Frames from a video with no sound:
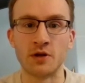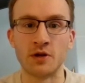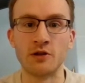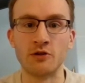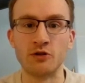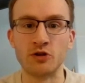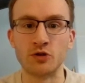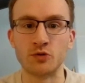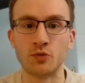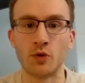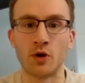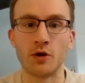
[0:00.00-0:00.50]
want to
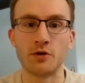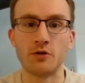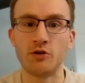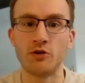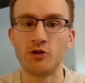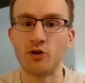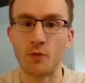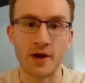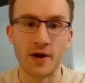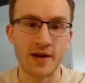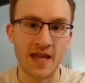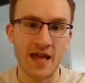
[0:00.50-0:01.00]
lose what
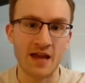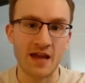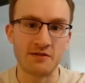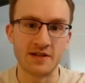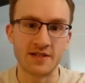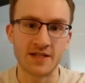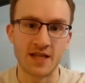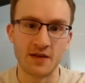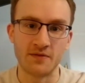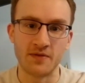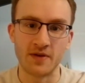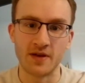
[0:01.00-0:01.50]

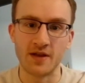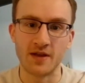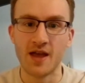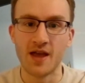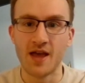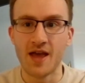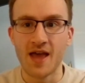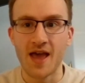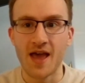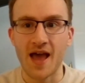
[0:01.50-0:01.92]
Nwaneri's giving.